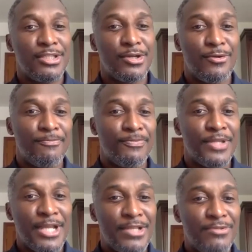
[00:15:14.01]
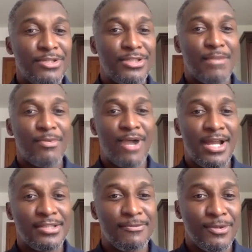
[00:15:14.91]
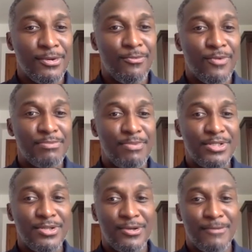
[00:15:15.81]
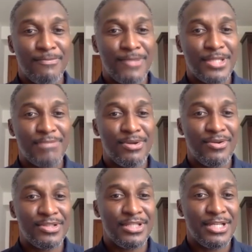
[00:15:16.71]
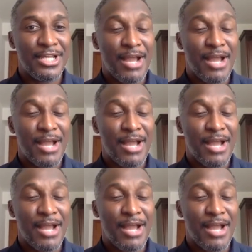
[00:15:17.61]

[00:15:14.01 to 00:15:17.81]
So can you just summarize what's been your experience?